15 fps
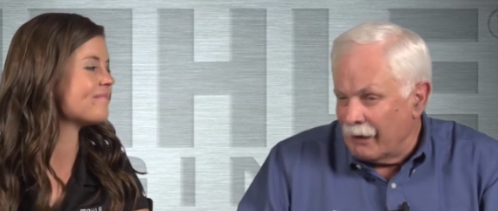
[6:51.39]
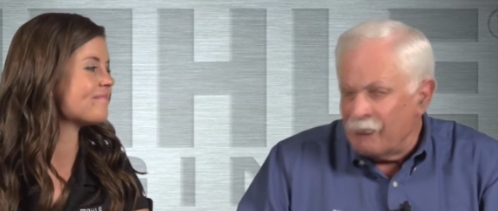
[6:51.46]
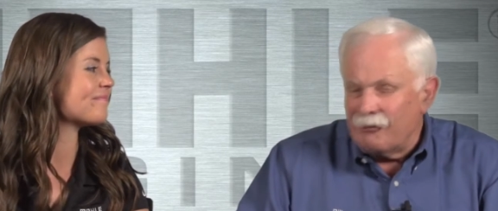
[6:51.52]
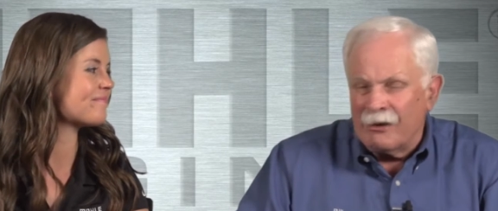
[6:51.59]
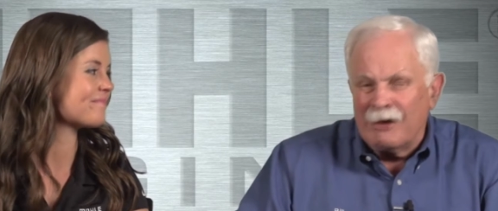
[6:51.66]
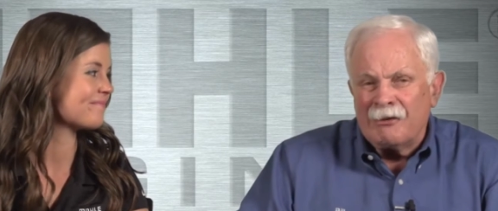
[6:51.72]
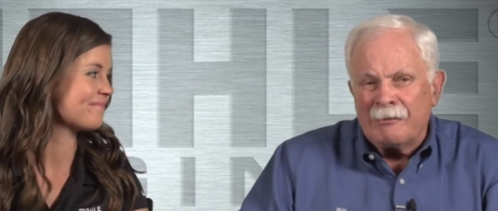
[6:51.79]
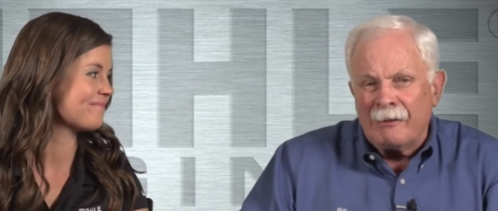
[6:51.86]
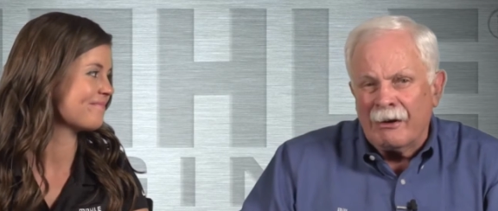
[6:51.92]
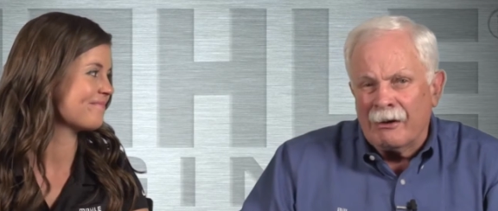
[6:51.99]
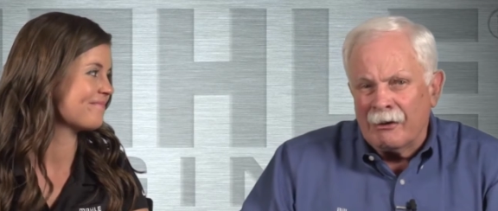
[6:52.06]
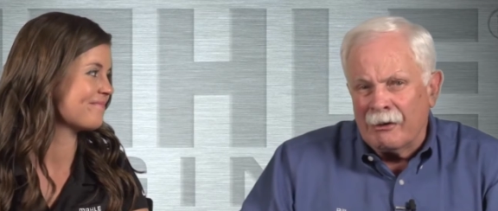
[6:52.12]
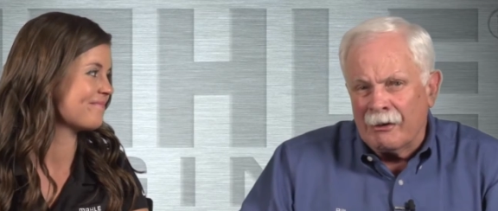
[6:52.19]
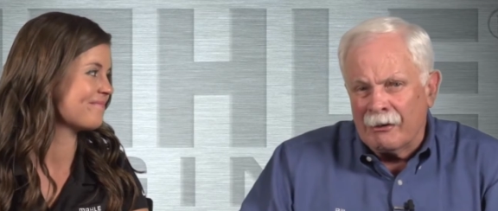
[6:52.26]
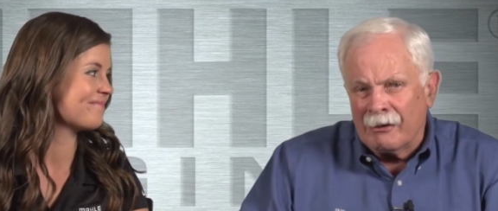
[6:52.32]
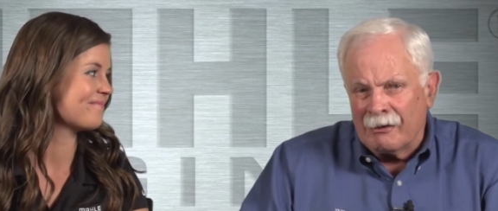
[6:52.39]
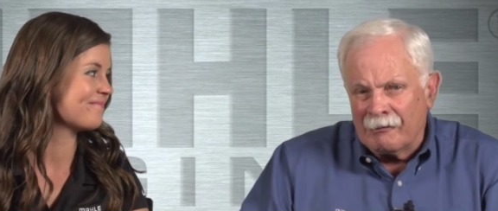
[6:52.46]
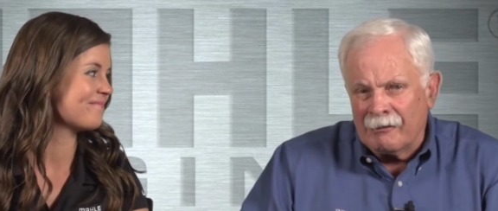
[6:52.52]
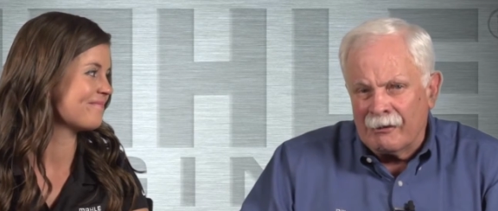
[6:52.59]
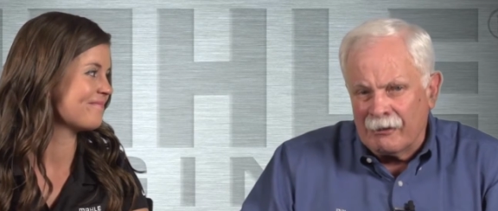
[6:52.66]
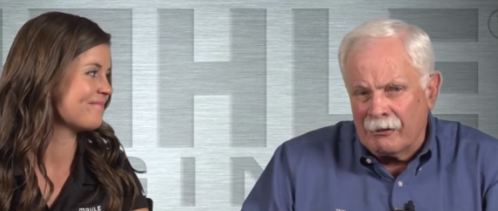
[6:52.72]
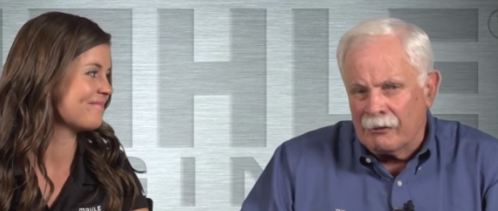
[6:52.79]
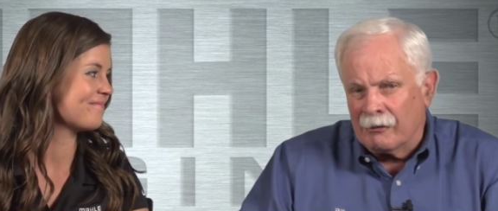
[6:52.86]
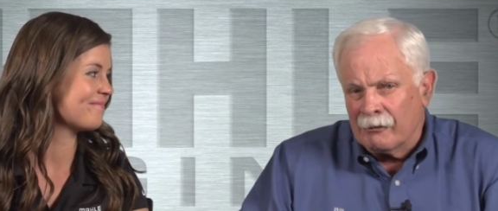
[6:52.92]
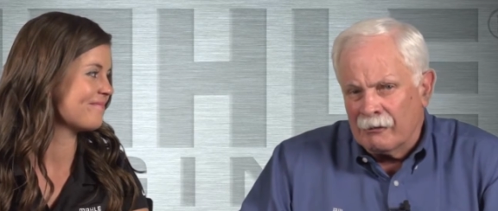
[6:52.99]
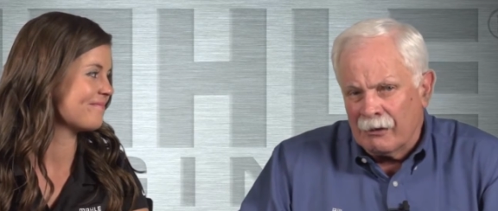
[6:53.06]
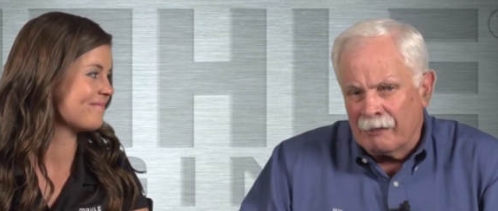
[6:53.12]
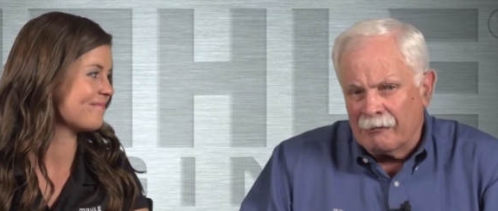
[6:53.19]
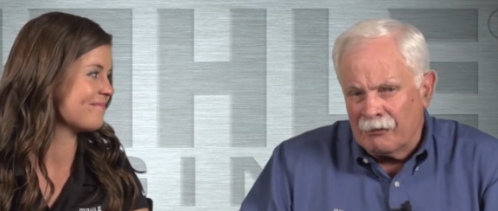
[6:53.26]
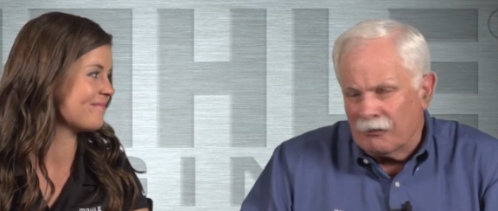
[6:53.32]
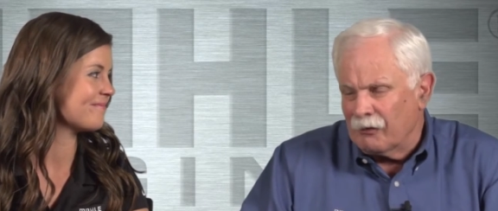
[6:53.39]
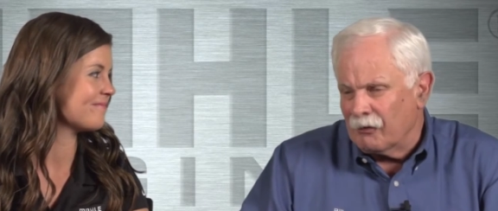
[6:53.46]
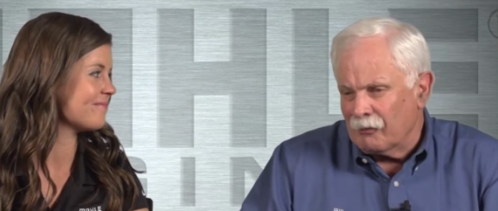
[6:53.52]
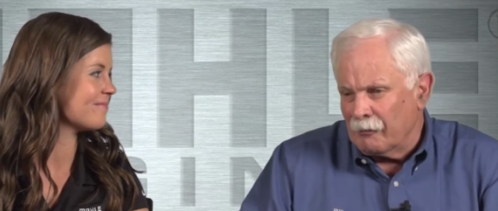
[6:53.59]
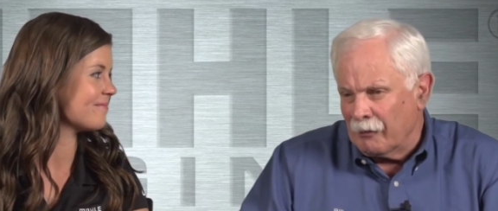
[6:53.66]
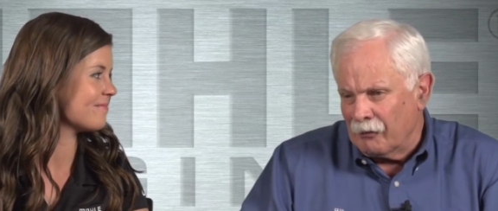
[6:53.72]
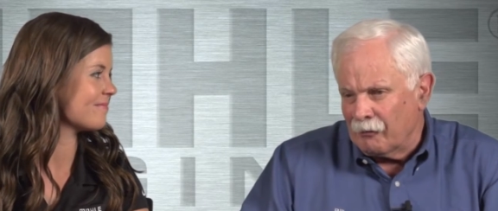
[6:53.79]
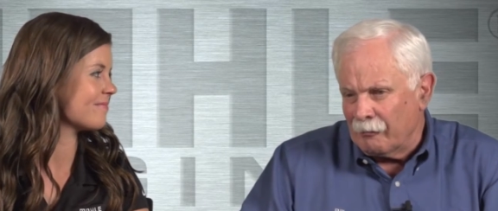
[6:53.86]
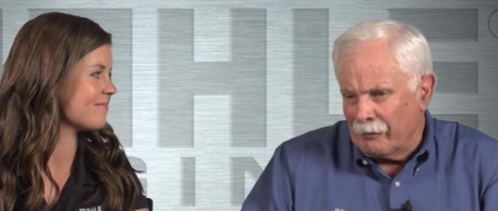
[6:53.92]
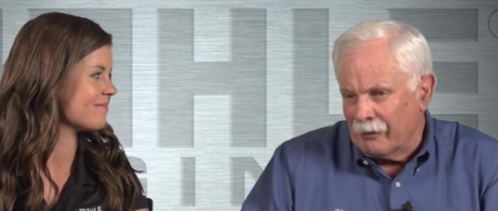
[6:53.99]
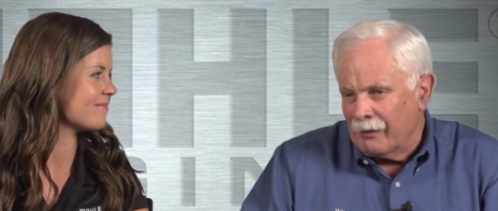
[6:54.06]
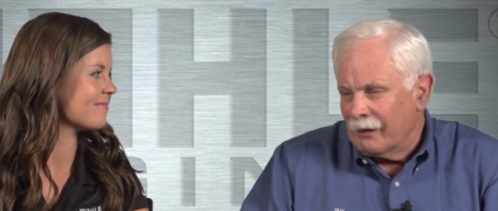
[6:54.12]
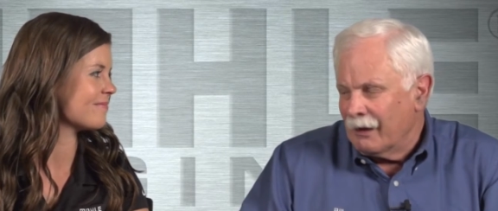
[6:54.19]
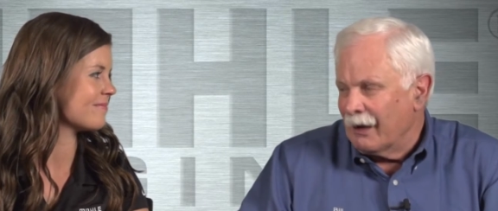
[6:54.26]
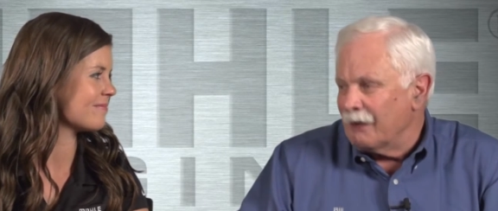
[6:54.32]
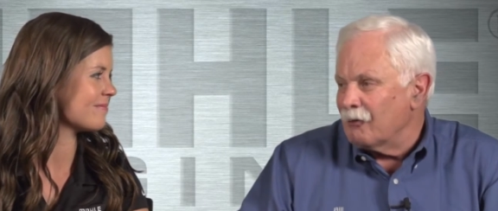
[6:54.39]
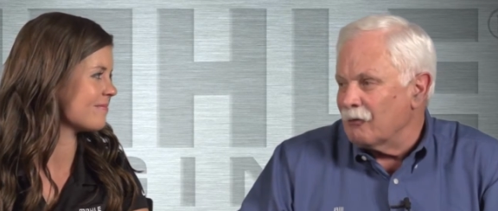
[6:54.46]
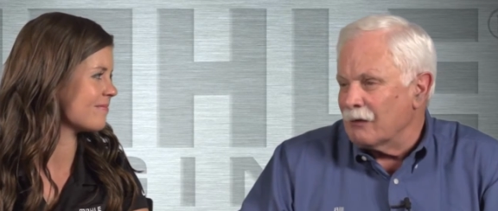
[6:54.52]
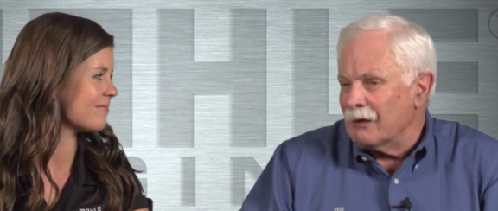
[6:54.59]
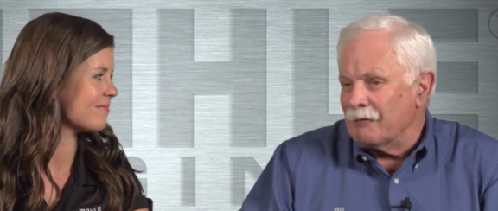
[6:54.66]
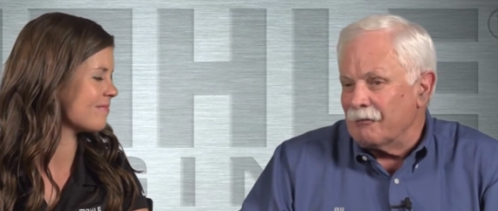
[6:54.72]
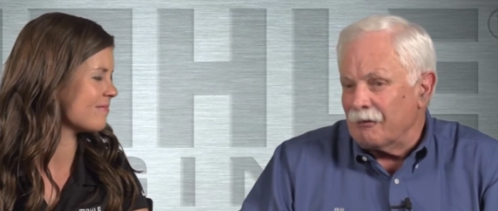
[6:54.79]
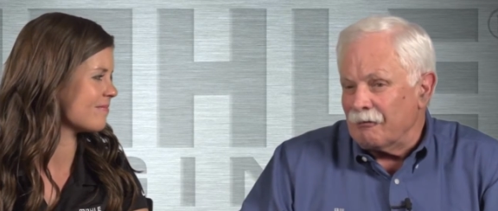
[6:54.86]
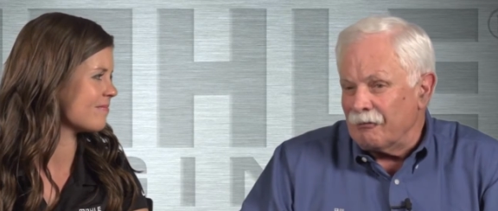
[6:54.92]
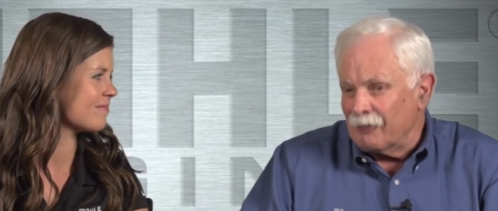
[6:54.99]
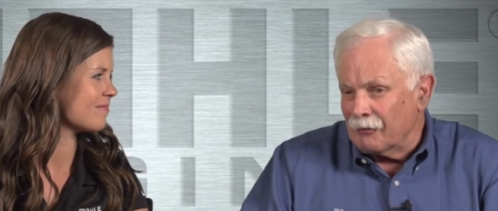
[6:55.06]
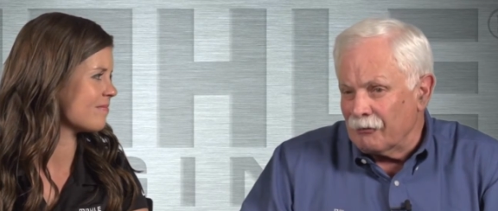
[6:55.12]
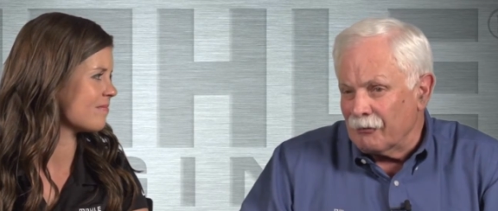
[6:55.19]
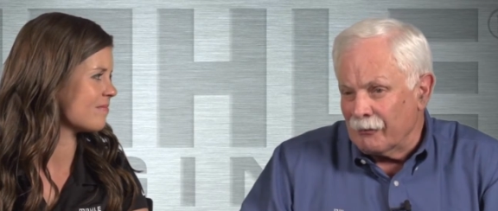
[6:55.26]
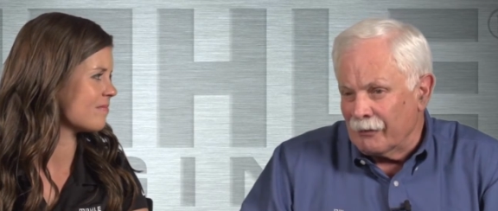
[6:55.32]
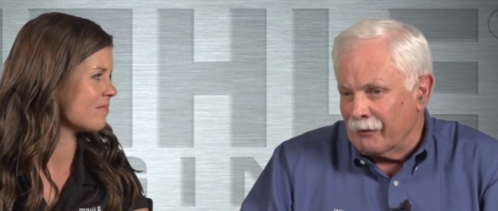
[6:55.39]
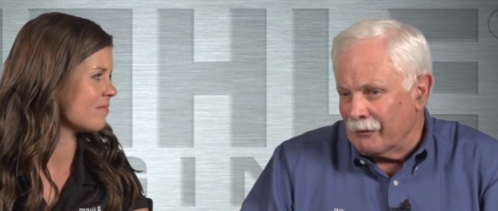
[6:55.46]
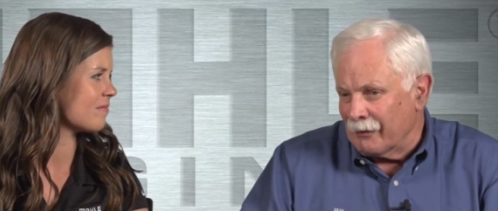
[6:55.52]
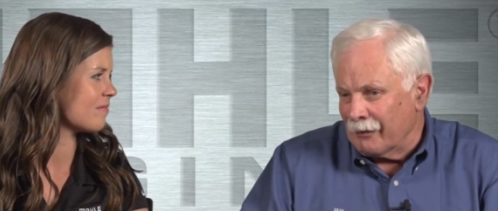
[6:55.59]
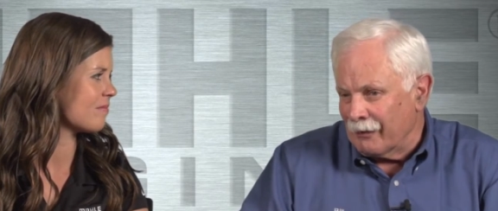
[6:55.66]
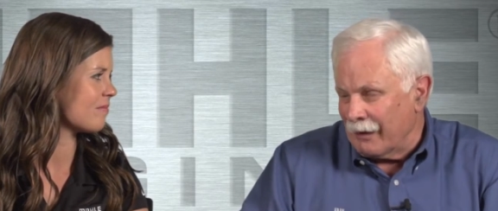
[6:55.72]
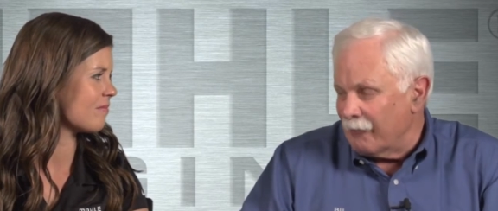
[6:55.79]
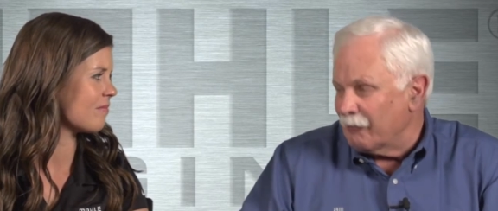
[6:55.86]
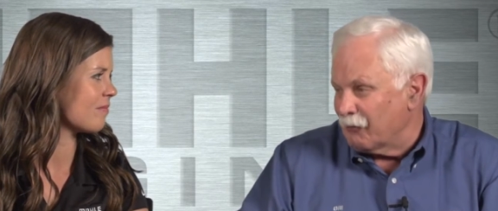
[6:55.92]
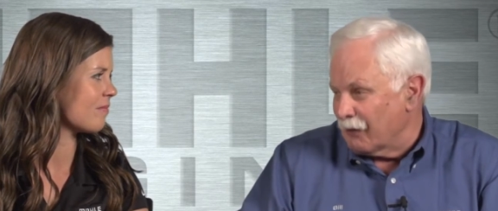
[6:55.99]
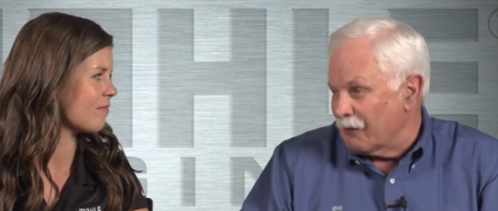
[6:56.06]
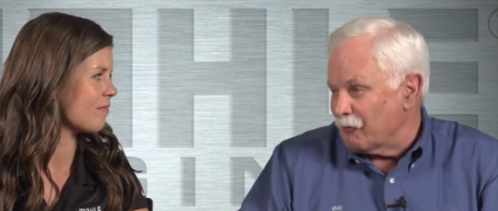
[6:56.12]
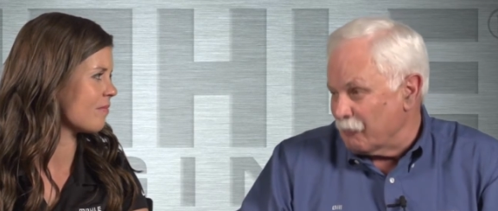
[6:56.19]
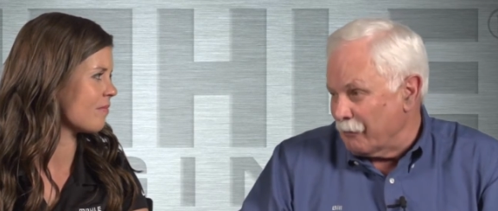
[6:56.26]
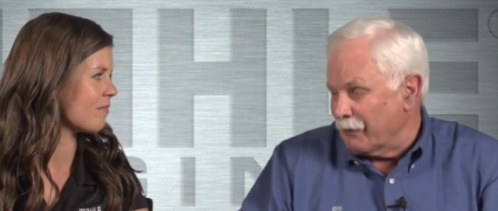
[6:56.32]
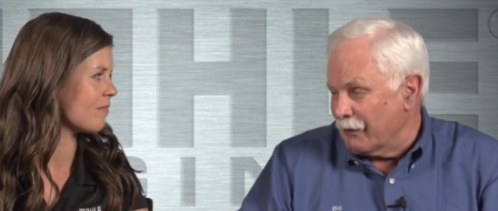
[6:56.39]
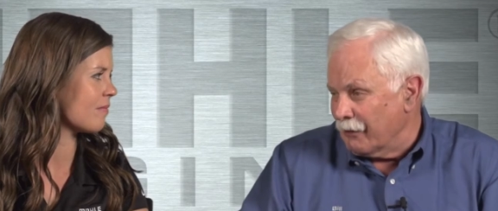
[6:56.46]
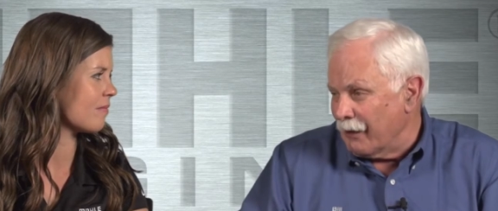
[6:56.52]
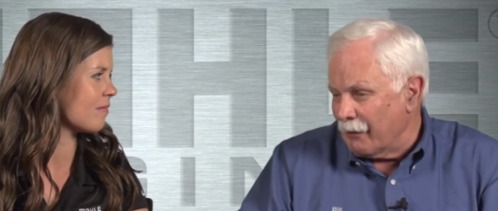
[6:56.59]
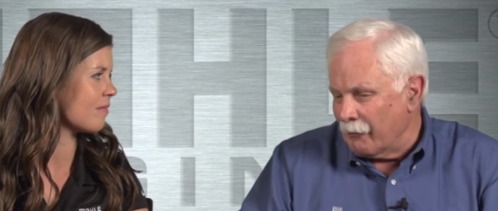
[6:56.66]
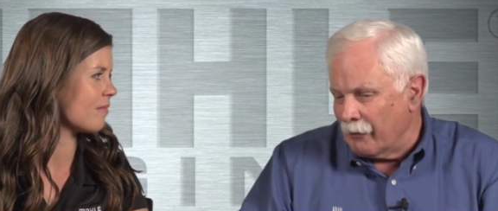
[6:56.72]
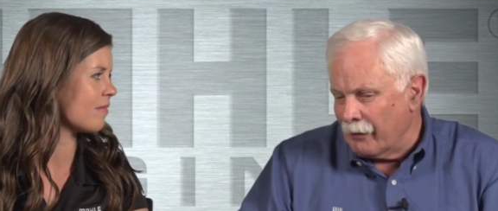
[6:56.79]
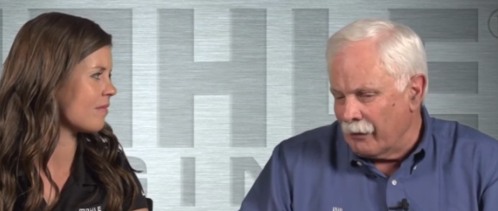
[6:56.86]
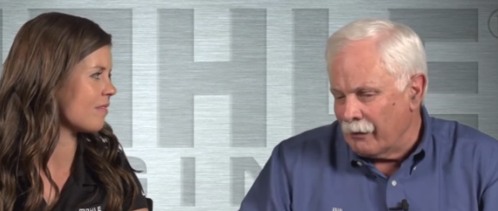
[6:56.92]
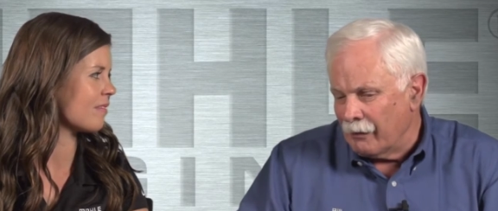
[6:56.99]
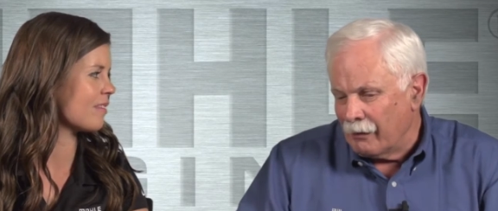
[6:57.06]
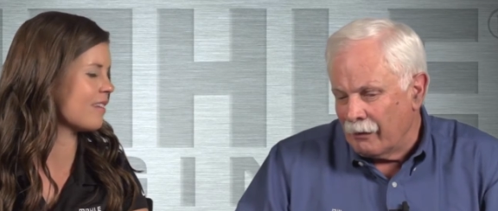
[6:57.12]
Speaker 1: I change my oil every, you know, every six months, but I just leave the filter in there. That saves money that way.